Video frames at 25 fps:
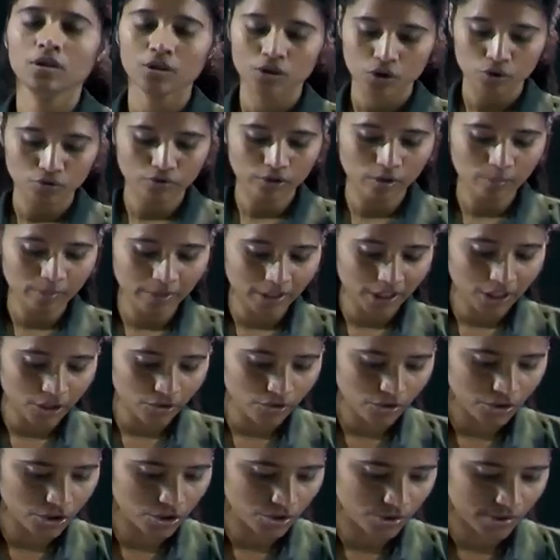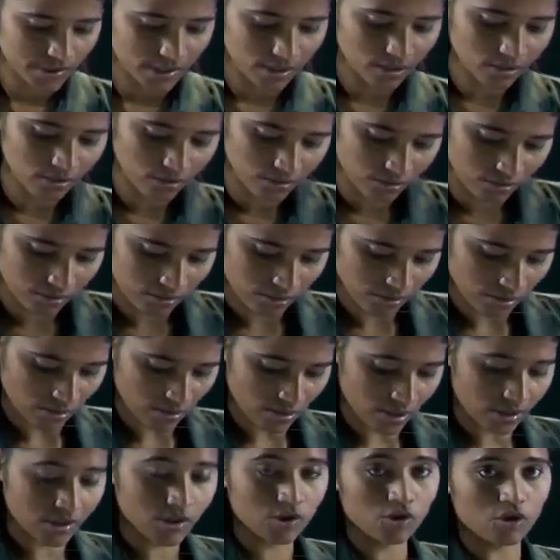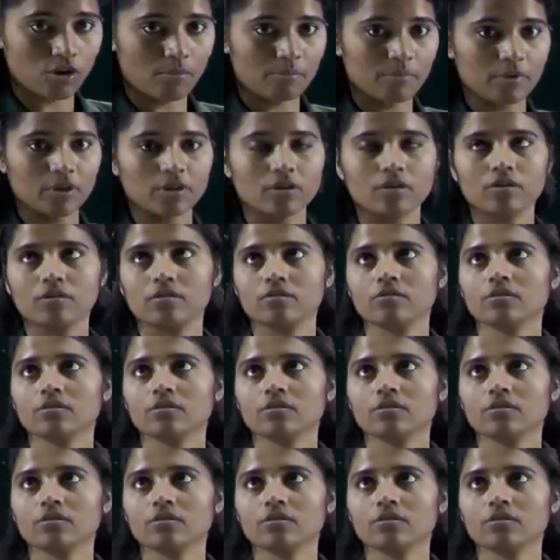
So we'll be introducing this topic,